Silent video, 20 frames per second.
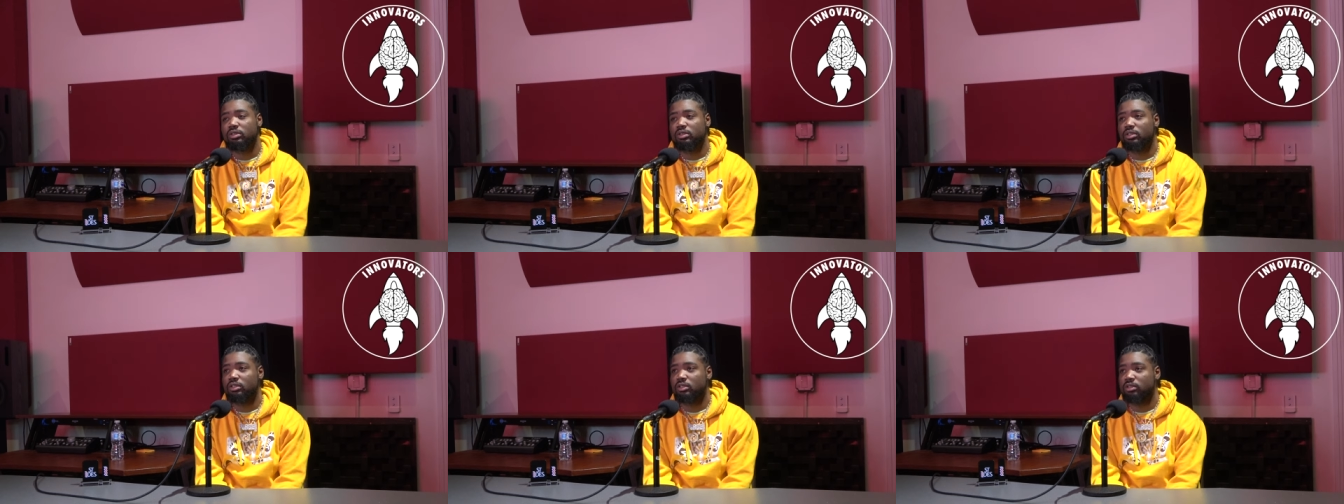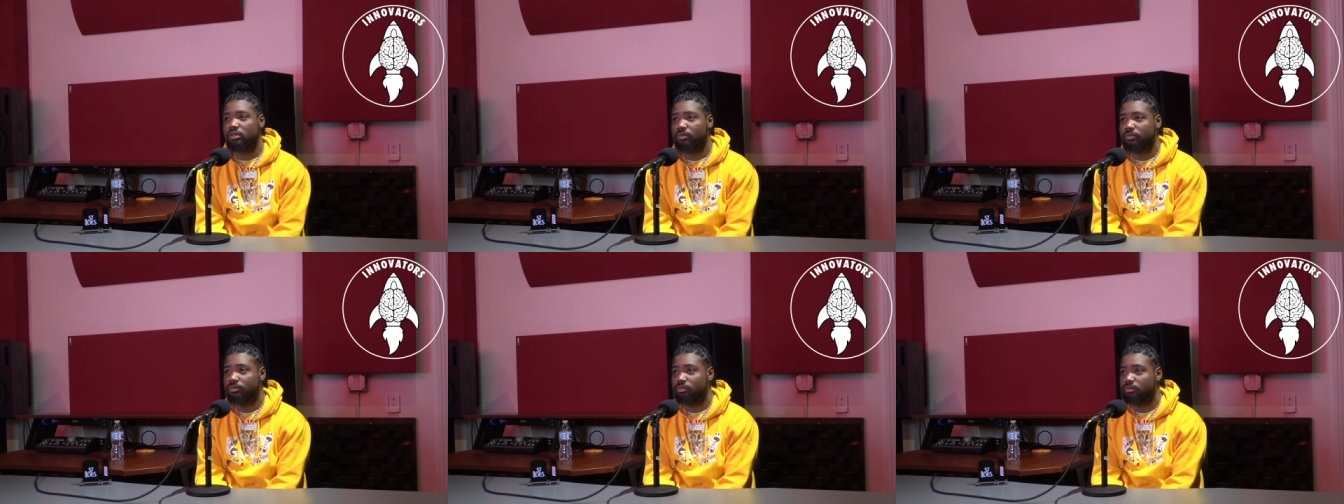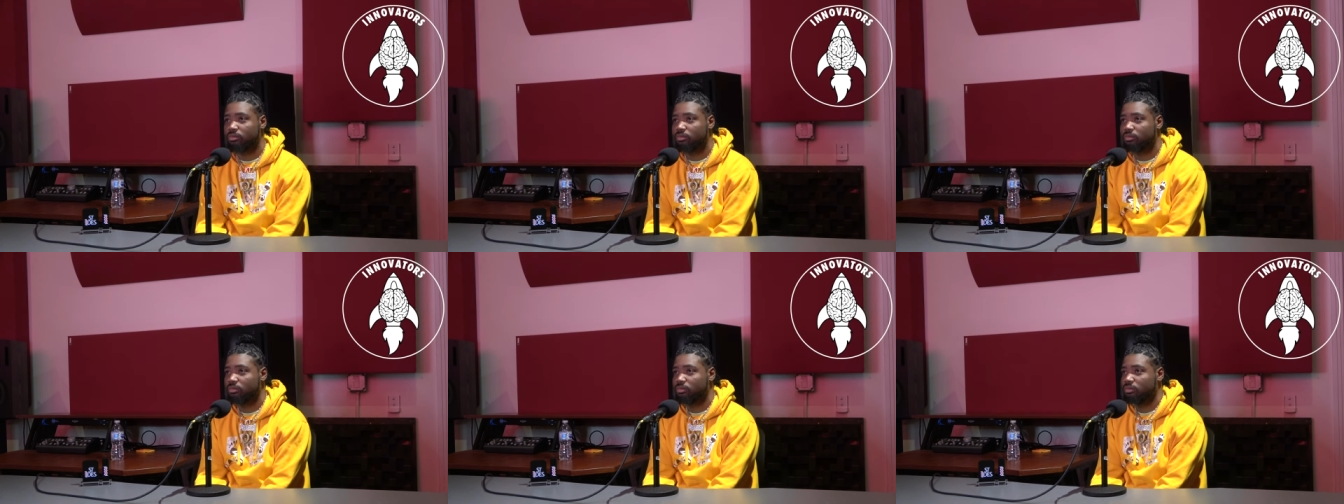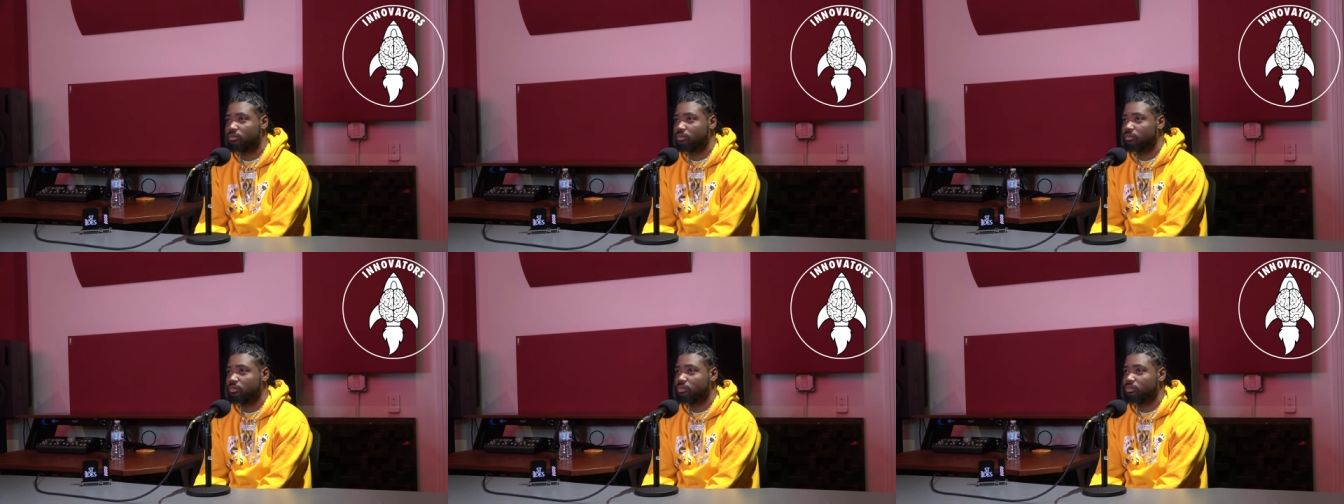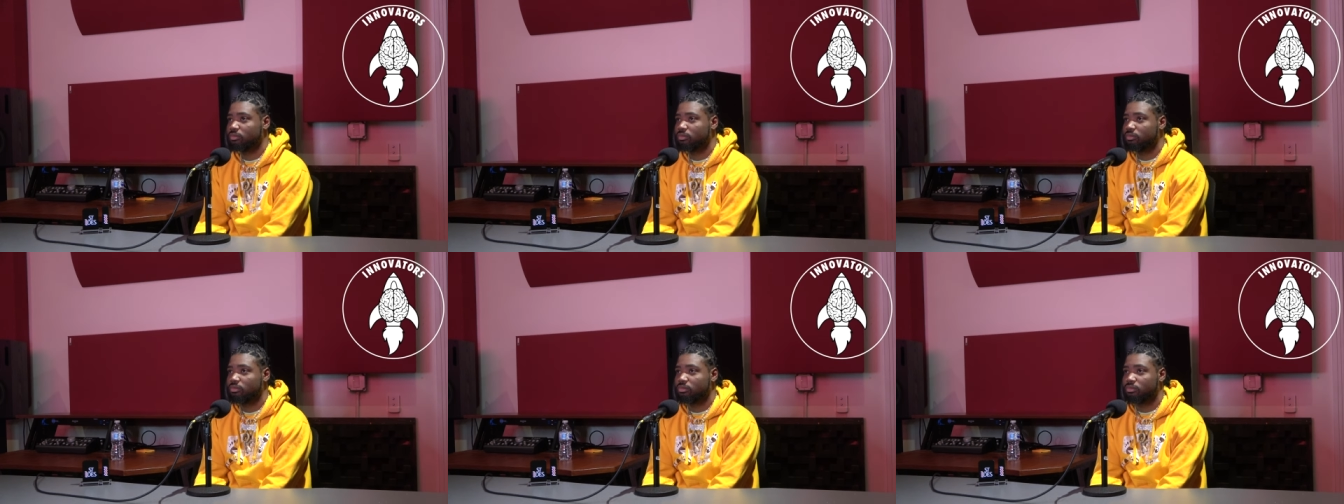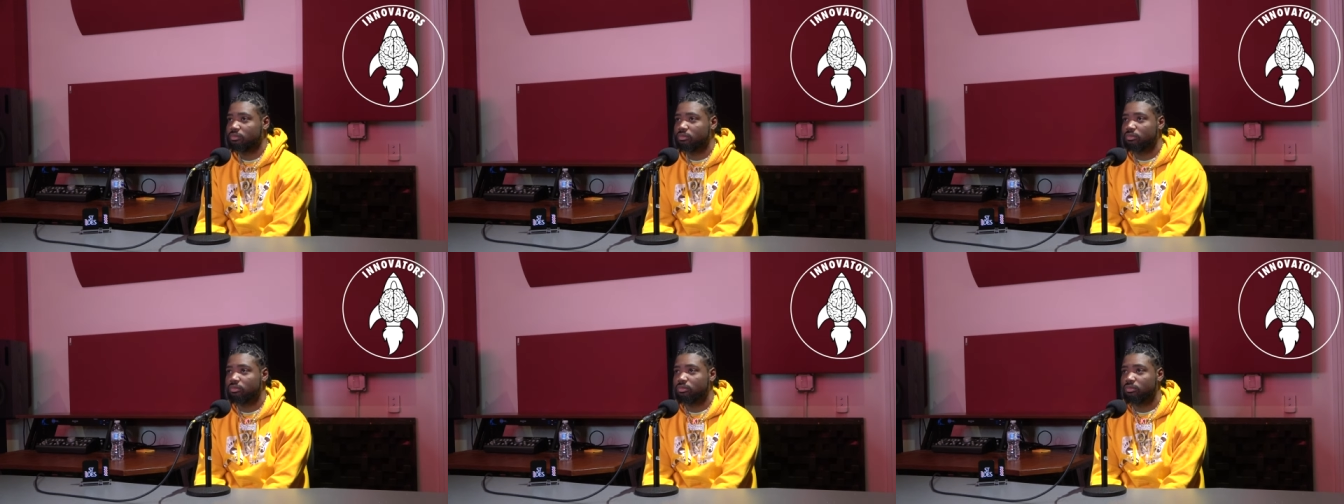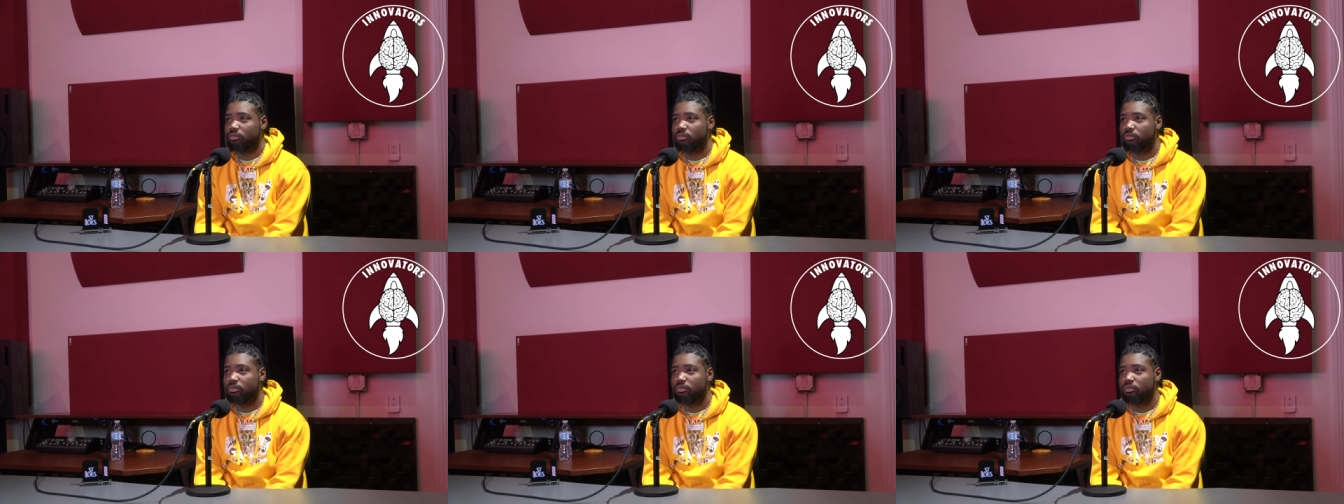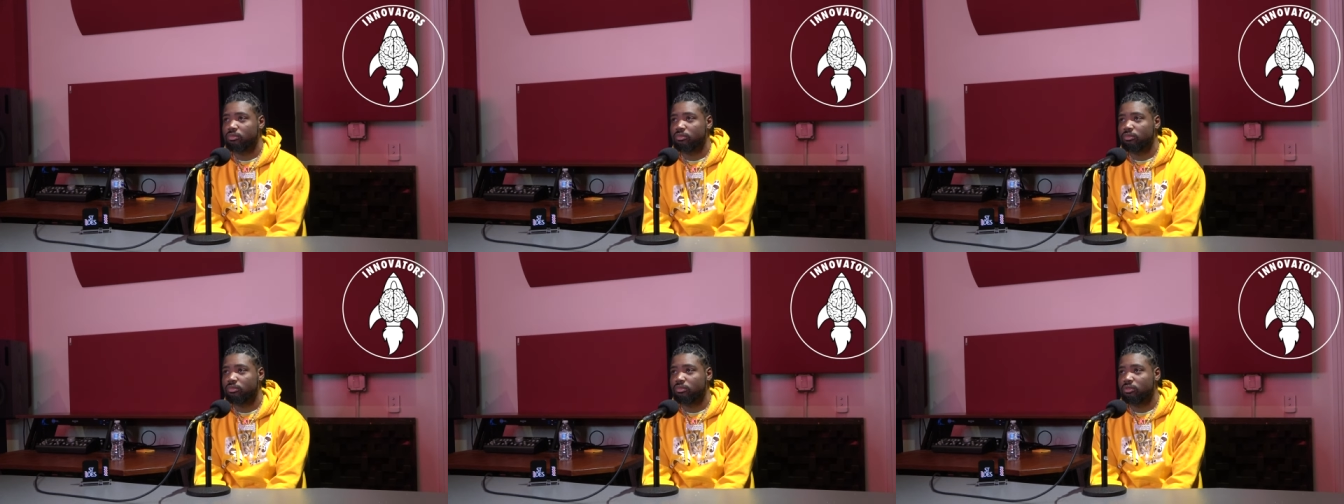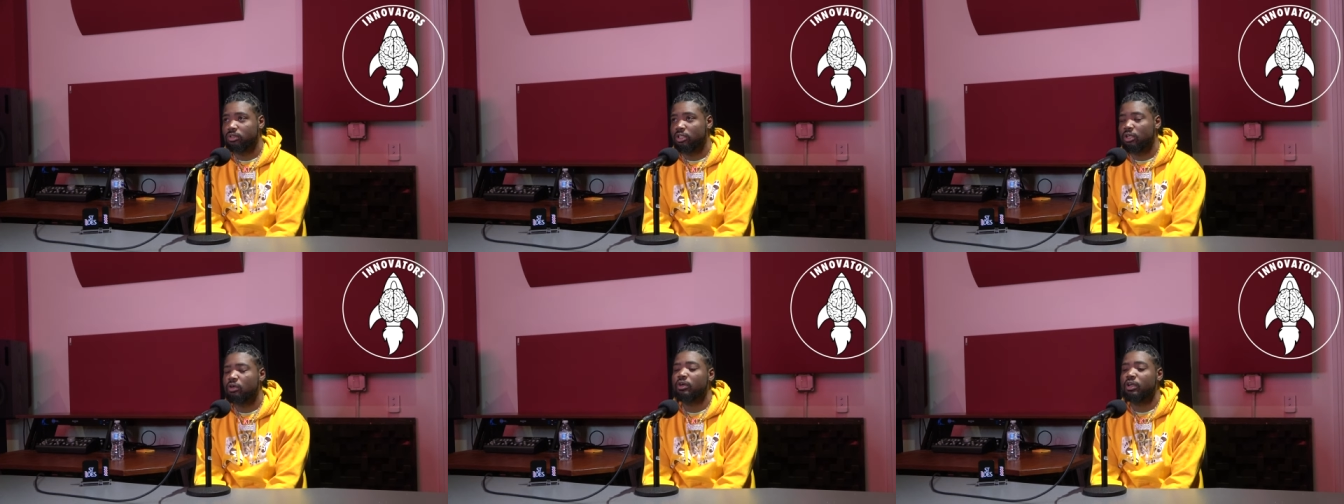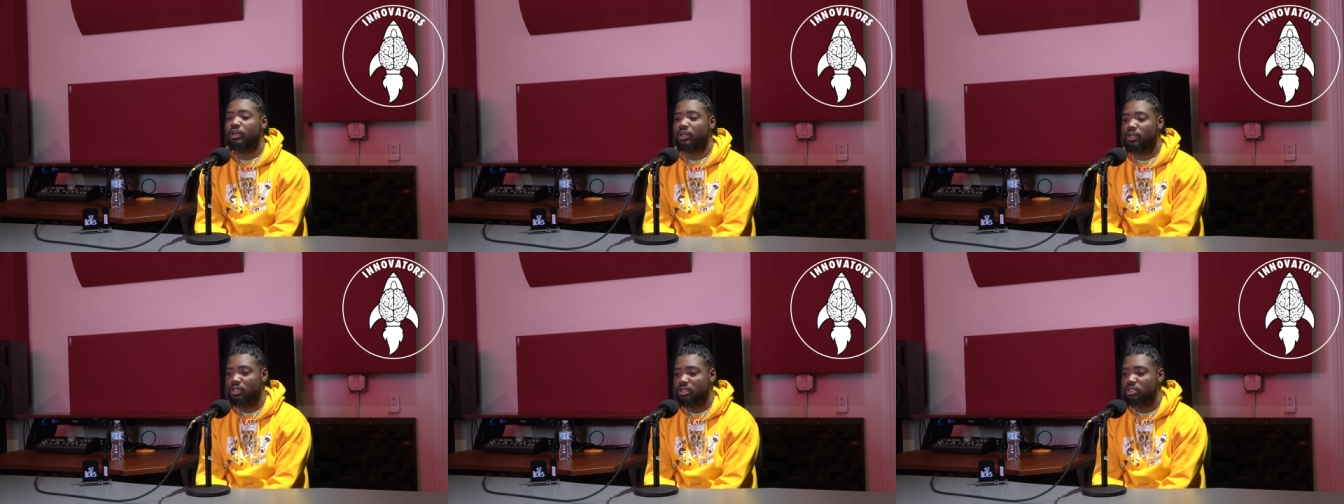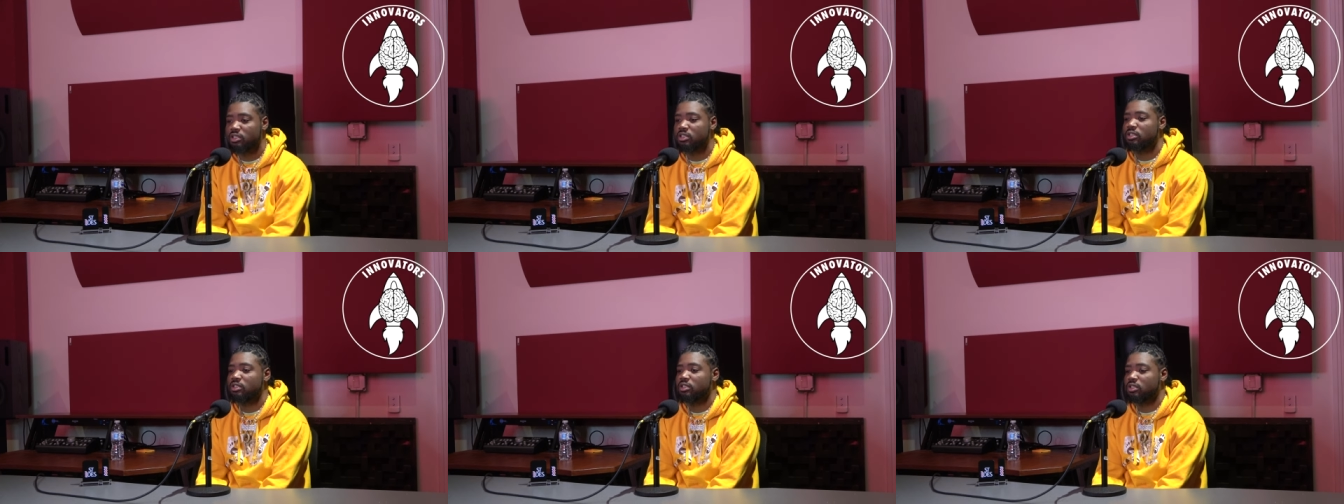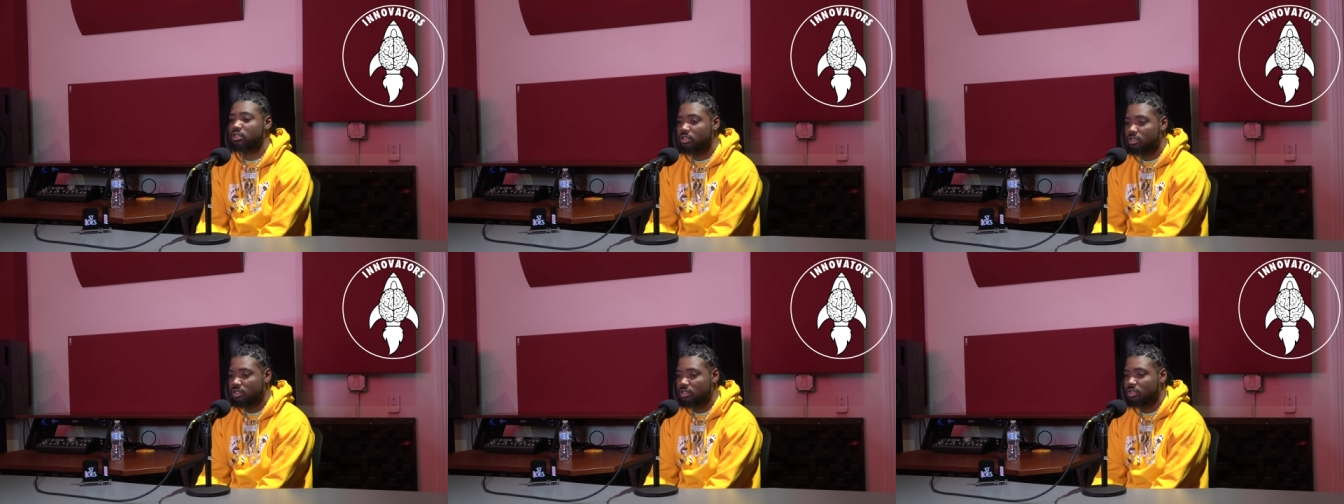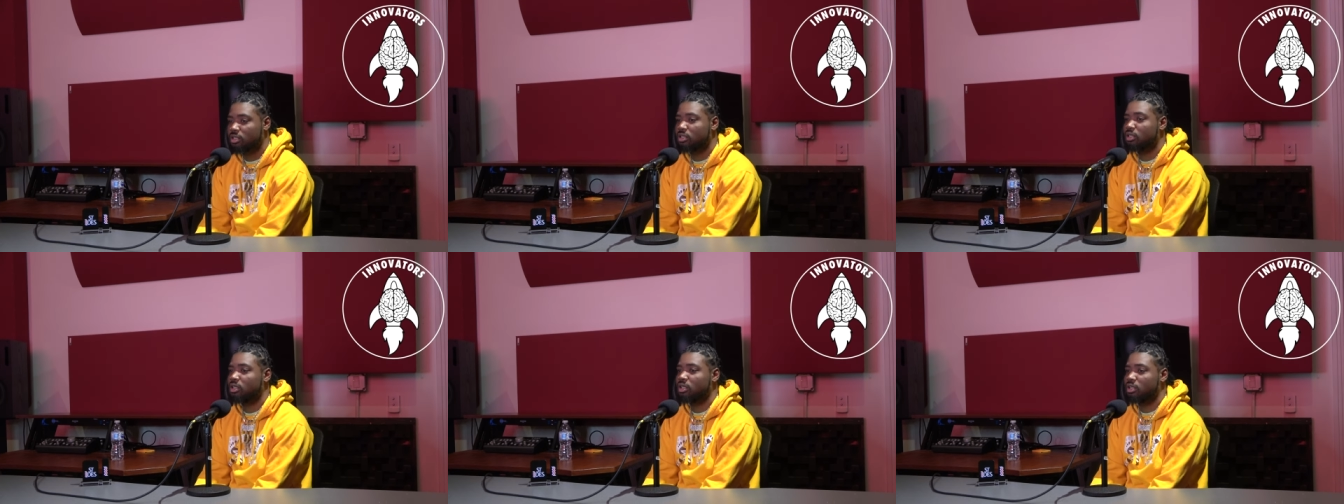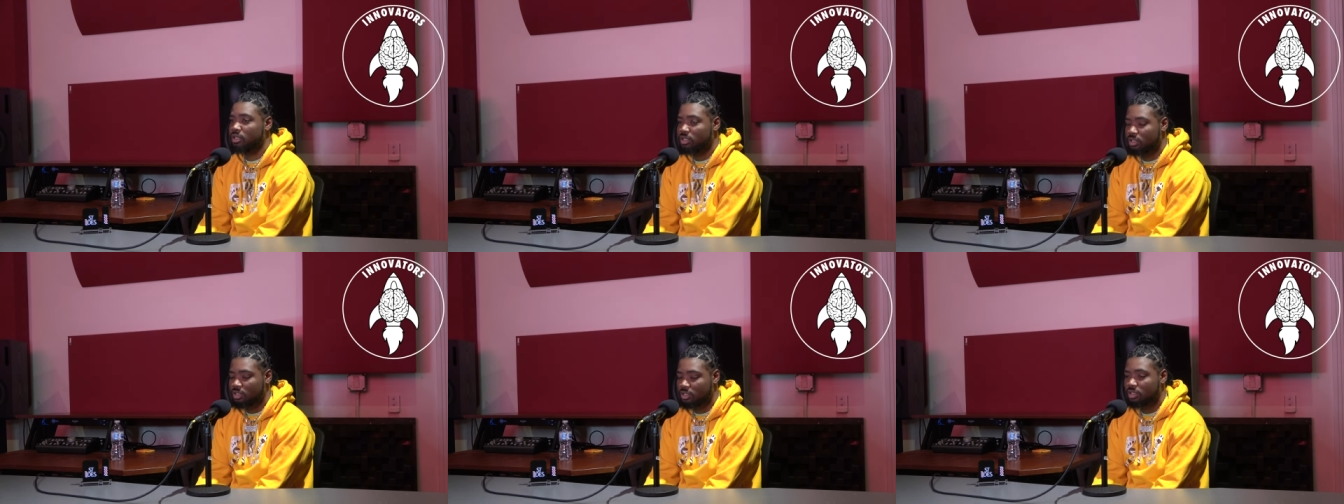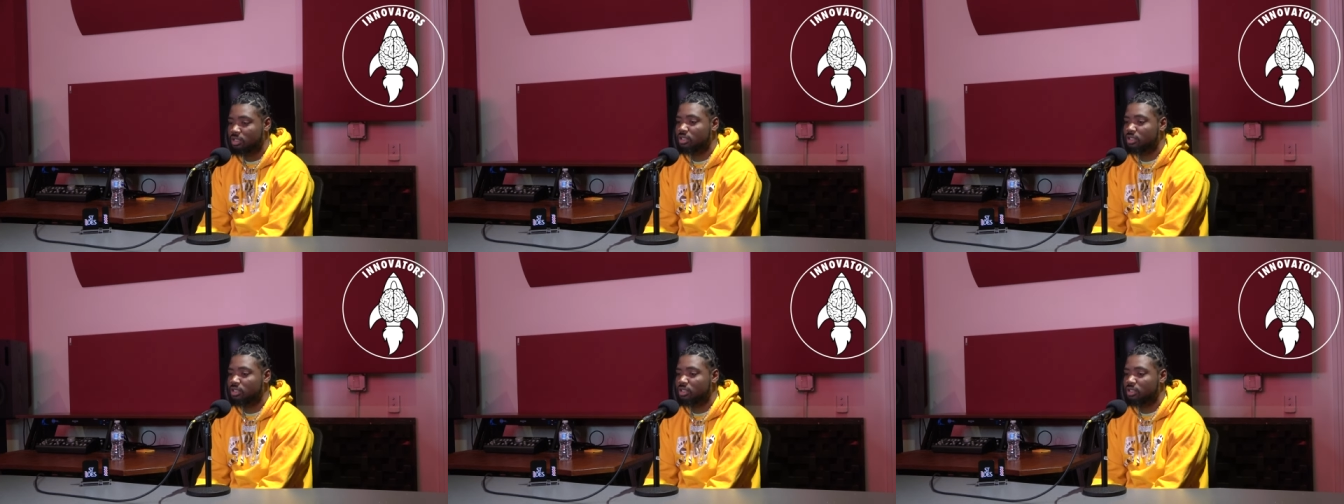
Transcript: Um, what's your sign? Aquarius. Okay. Yeah. That's